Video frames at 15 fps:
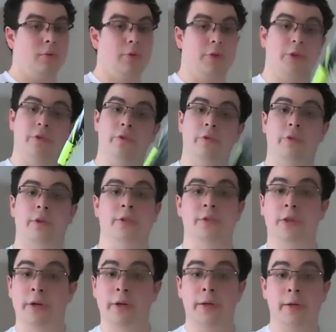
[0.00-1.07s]
you can do
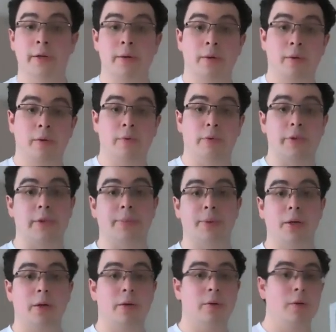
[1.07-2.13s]
guitar with the
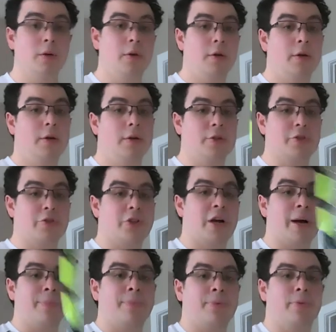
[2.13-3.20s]
ball,
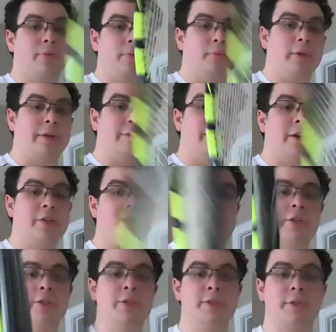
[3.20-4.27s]
chop like
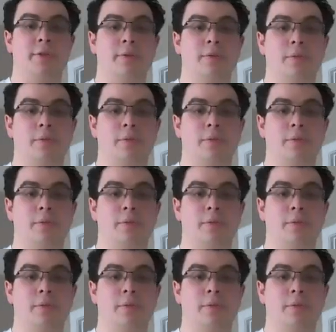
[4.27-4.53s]
veggies,